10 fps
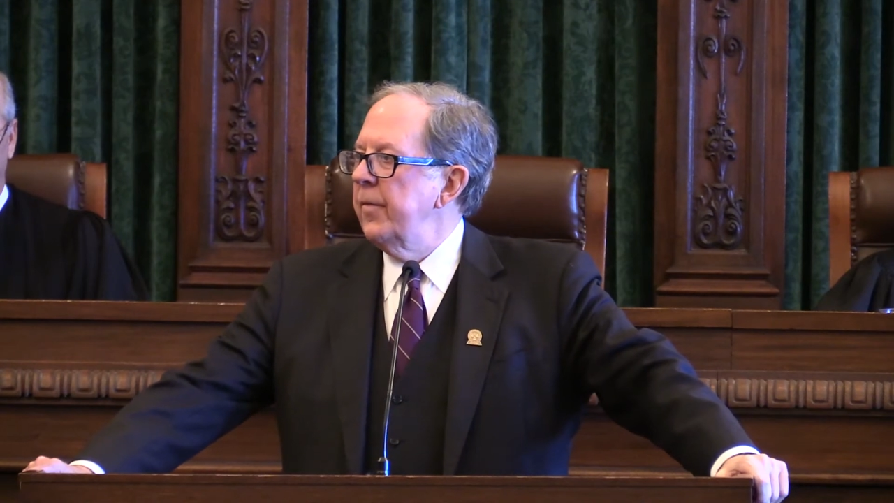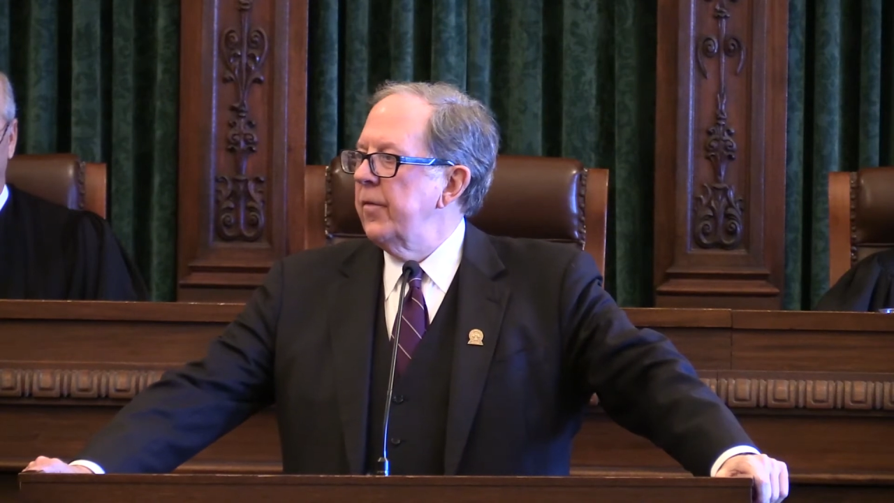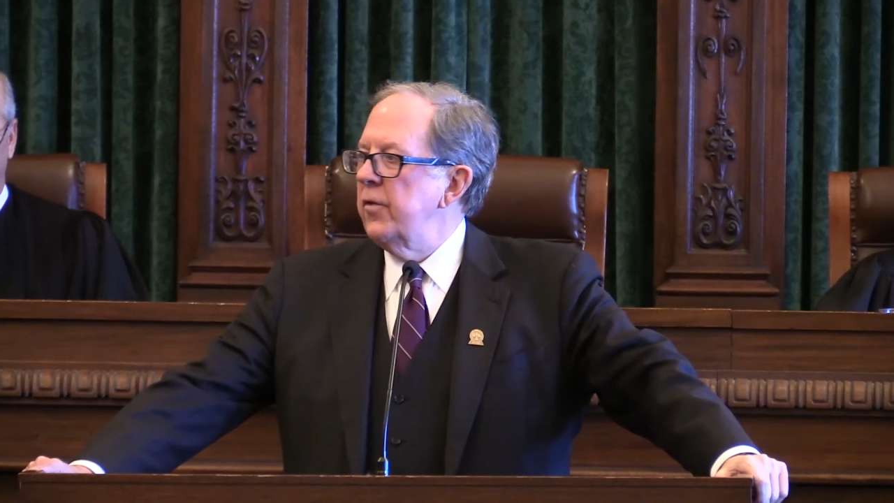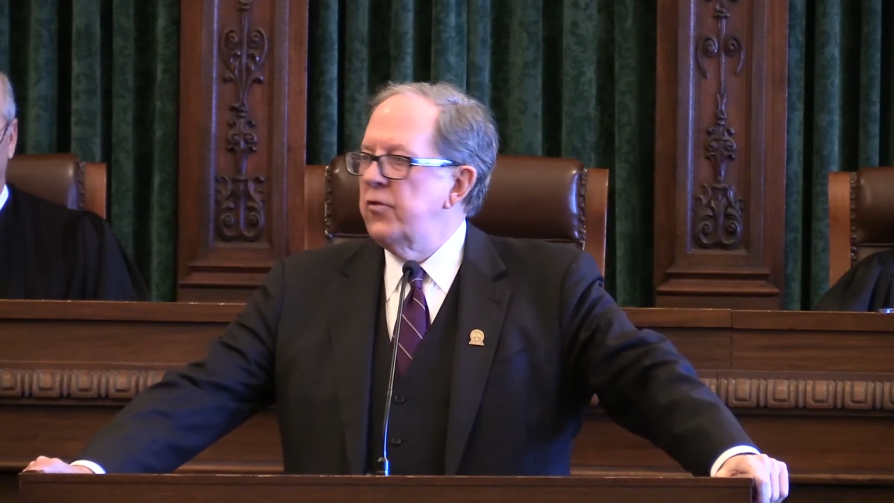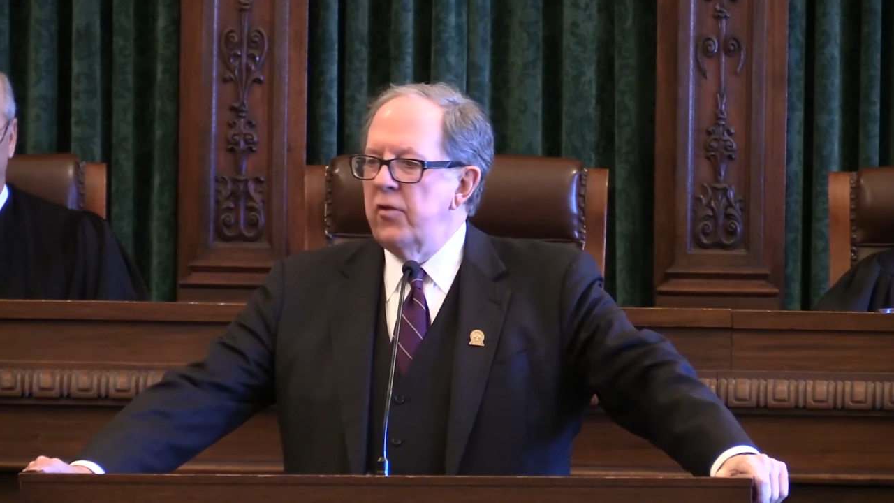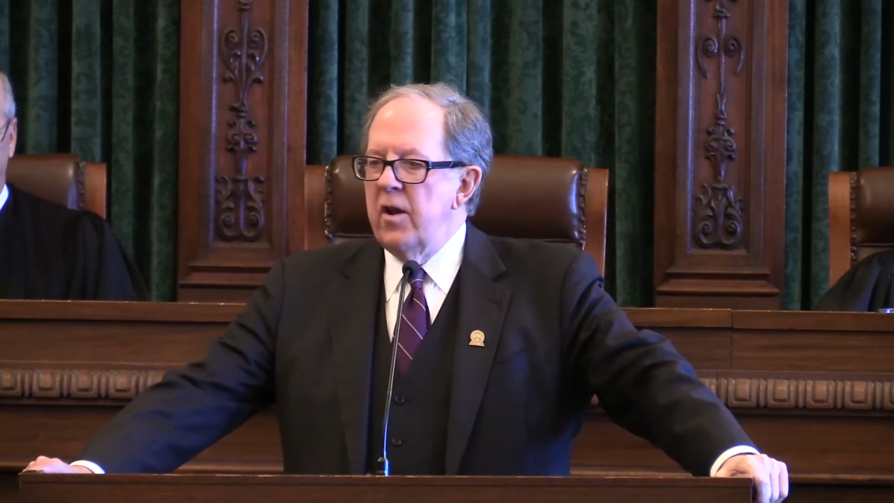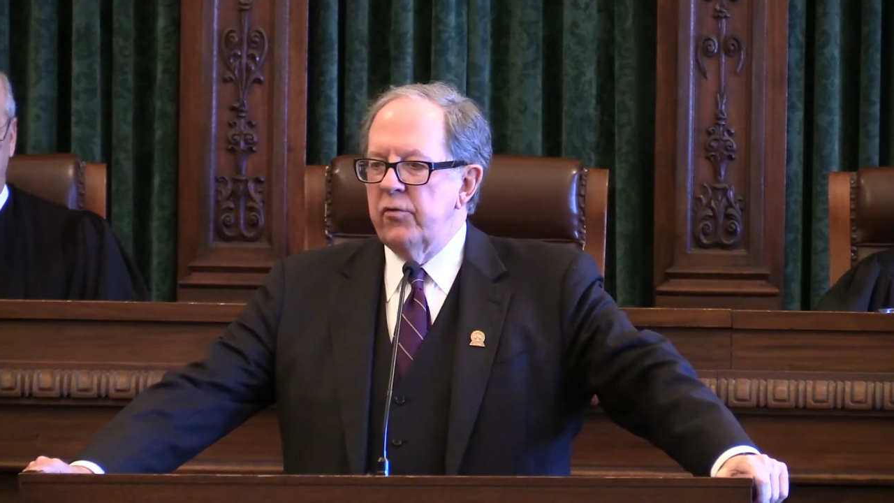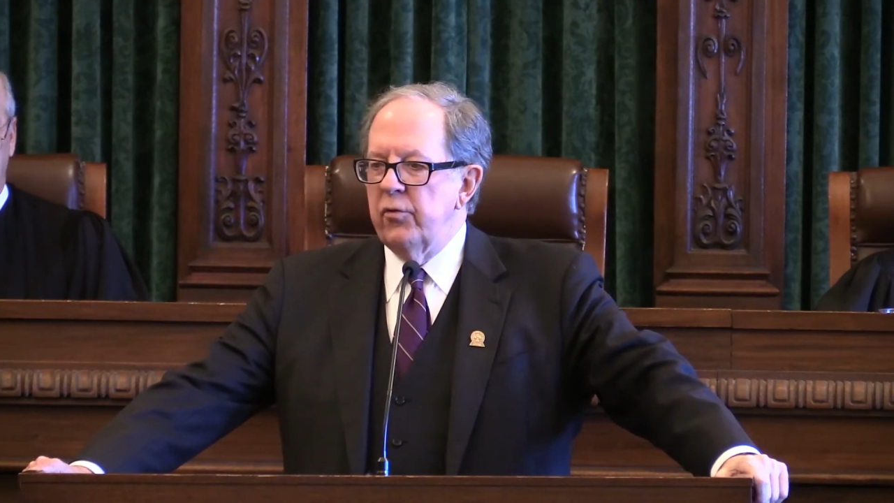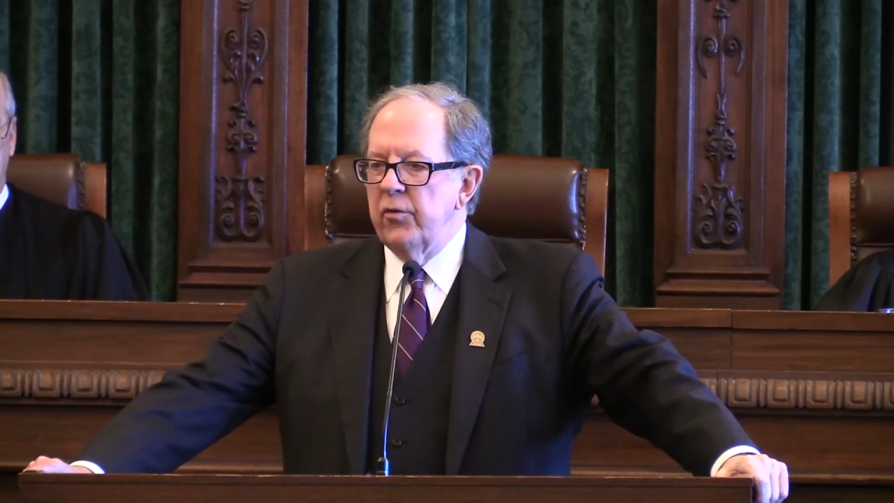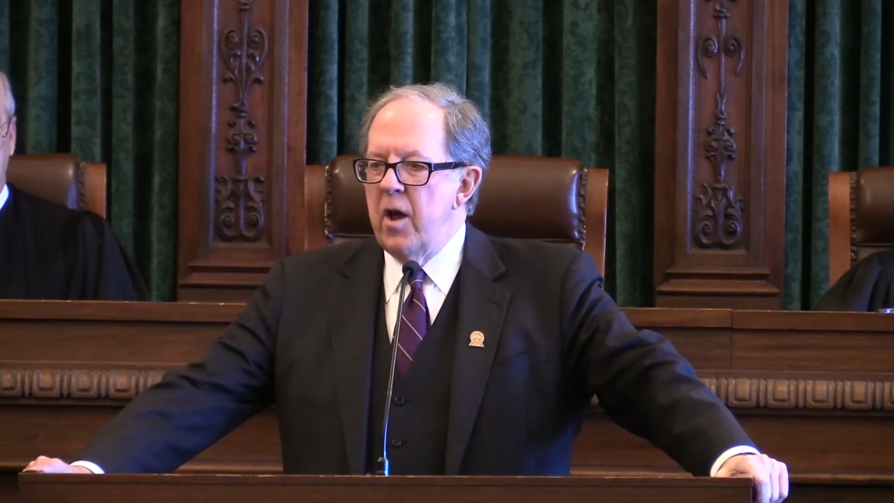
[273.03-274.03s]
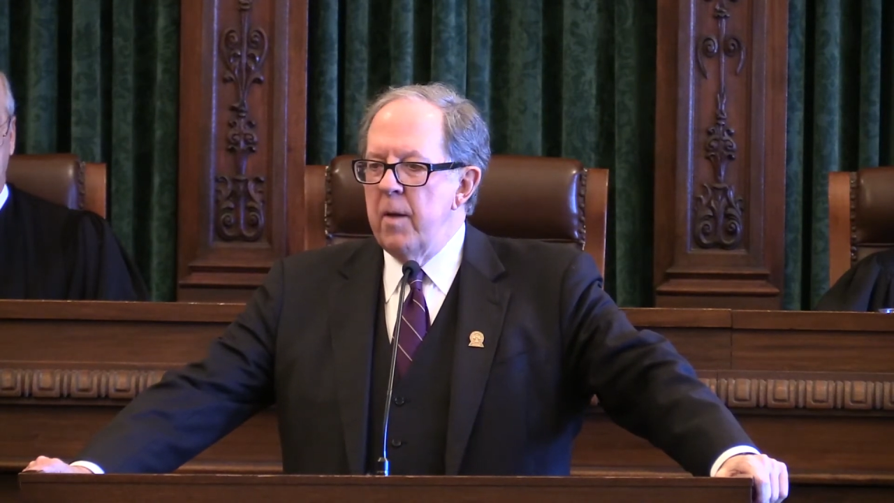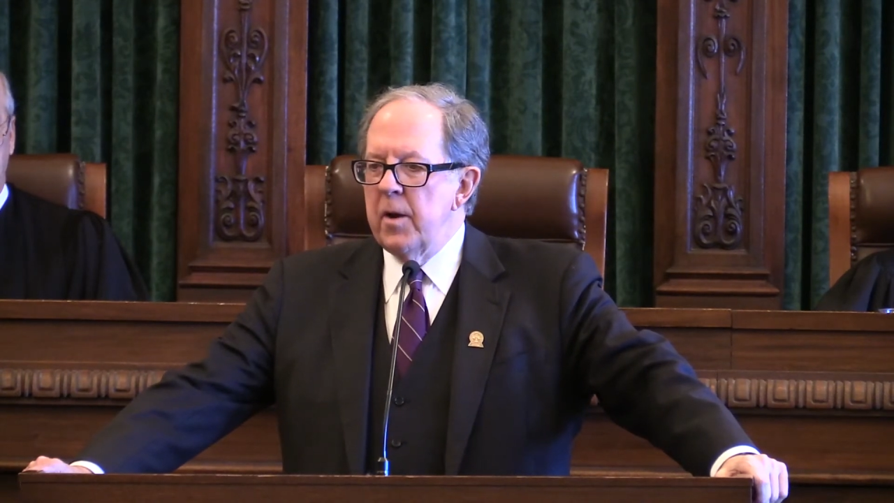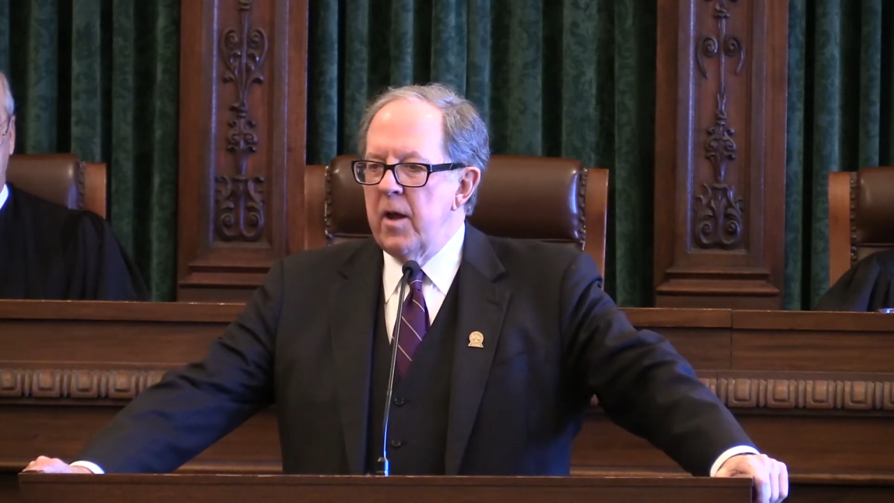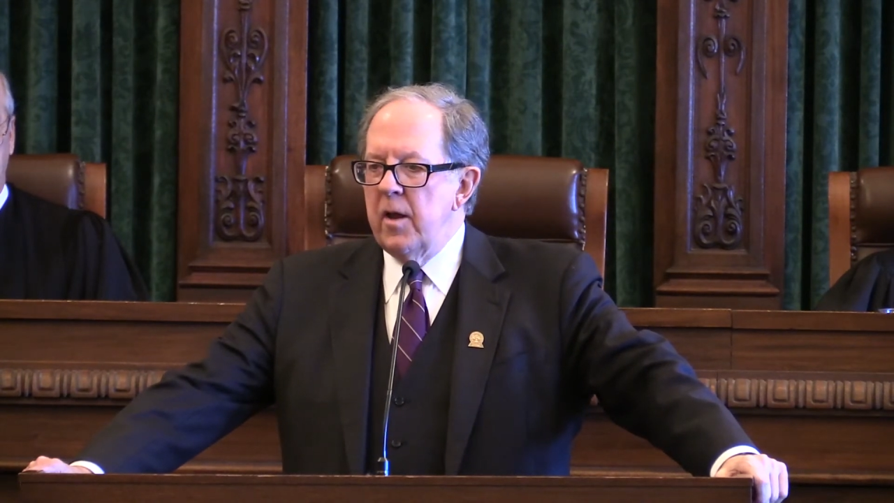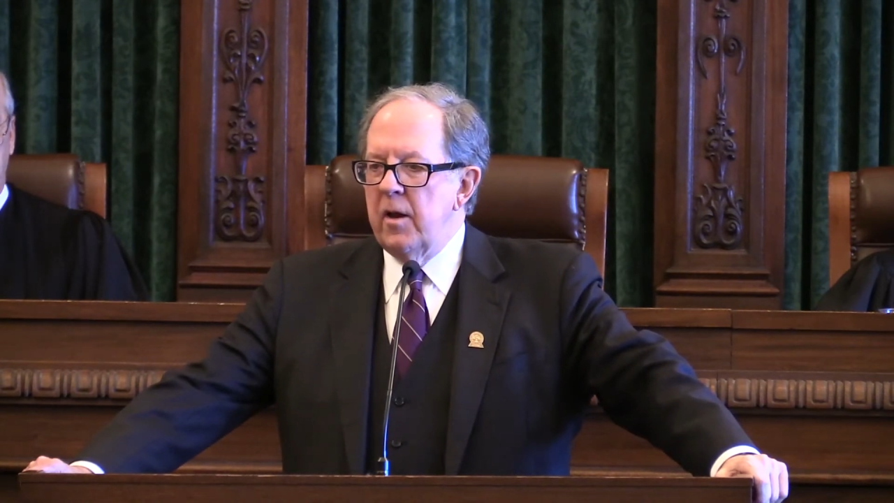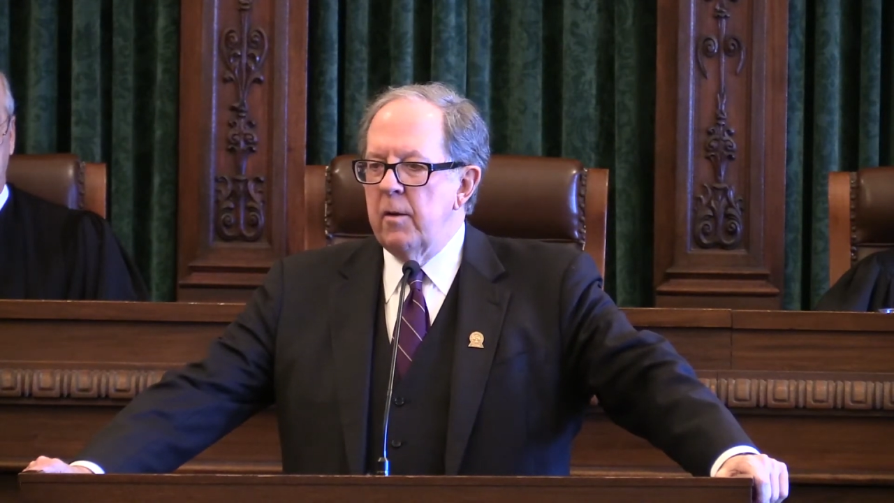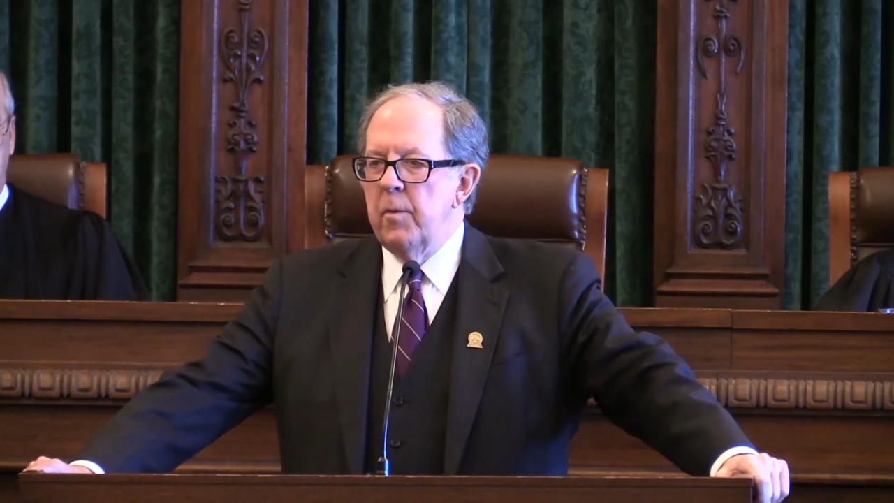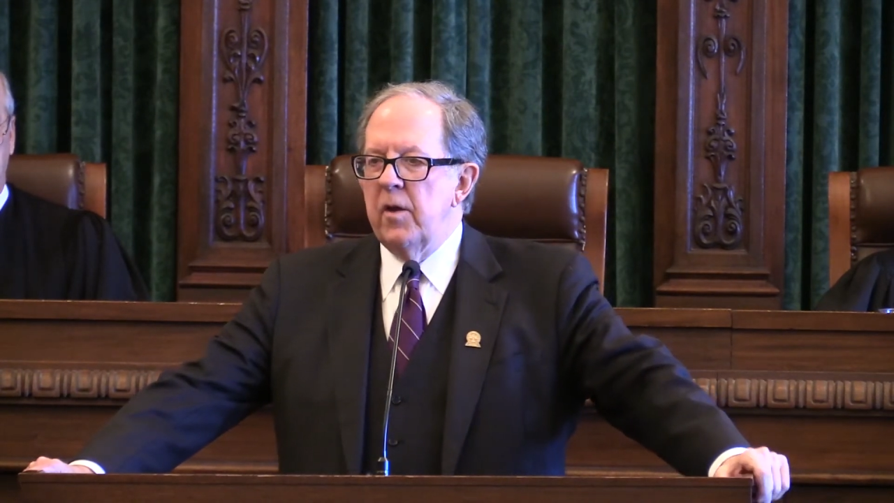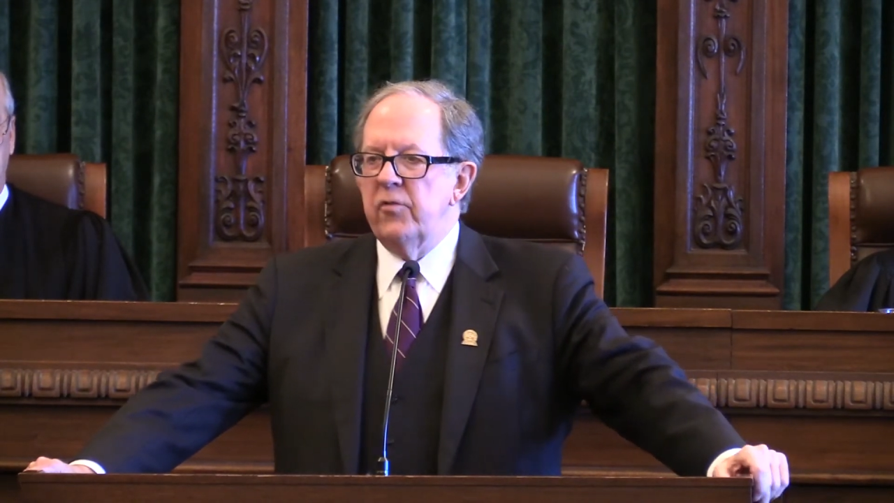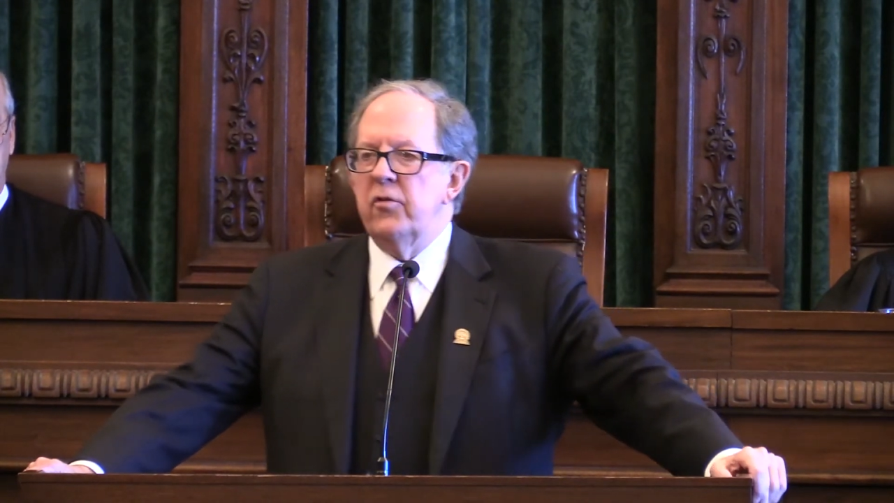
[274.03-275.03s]
the Judicial Nominating
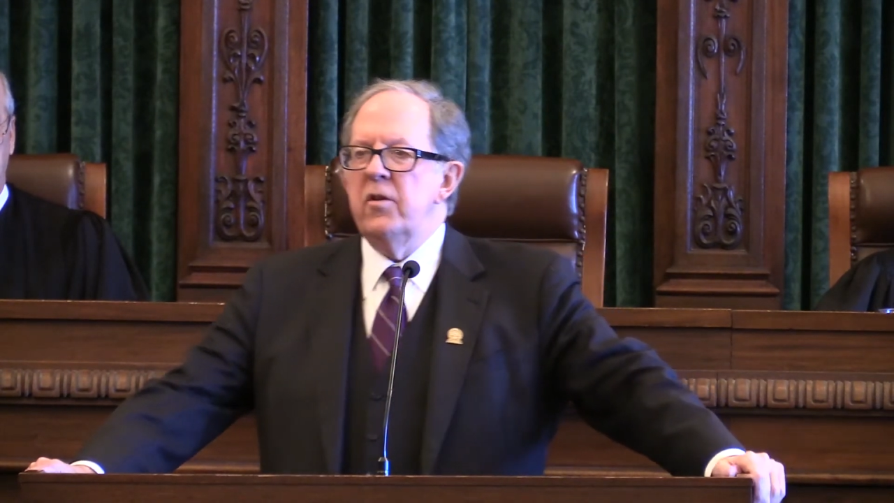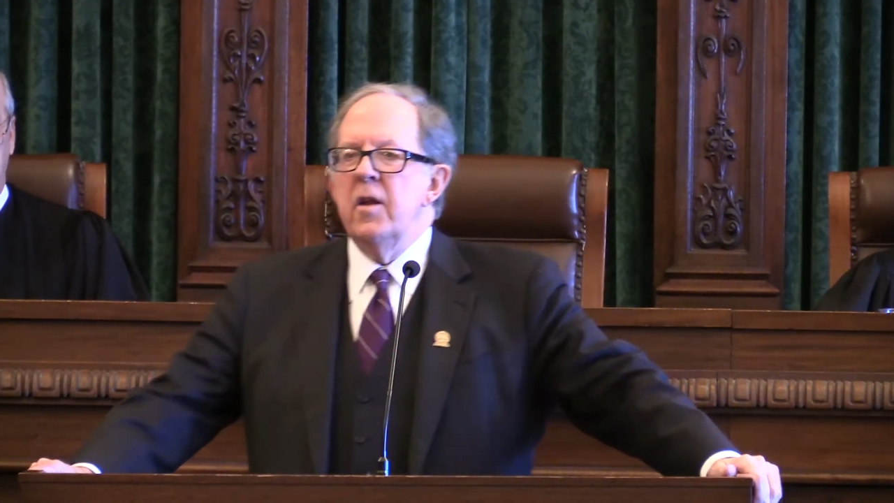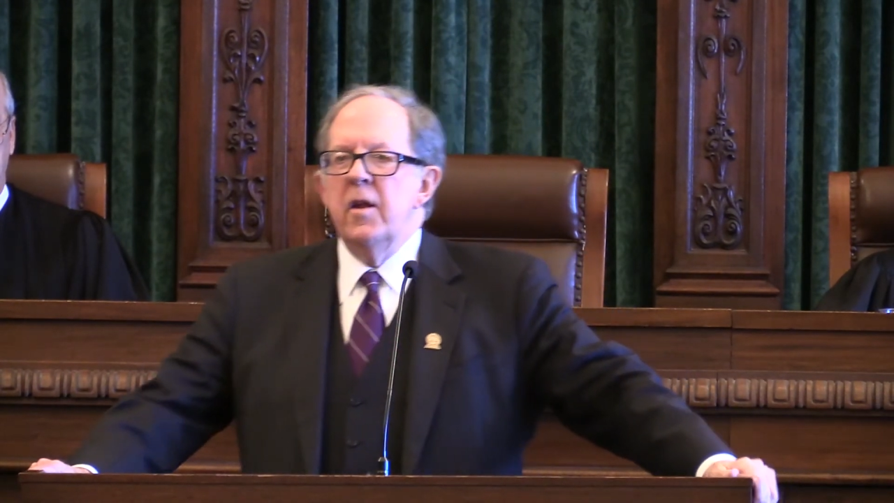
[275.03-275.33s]
Commission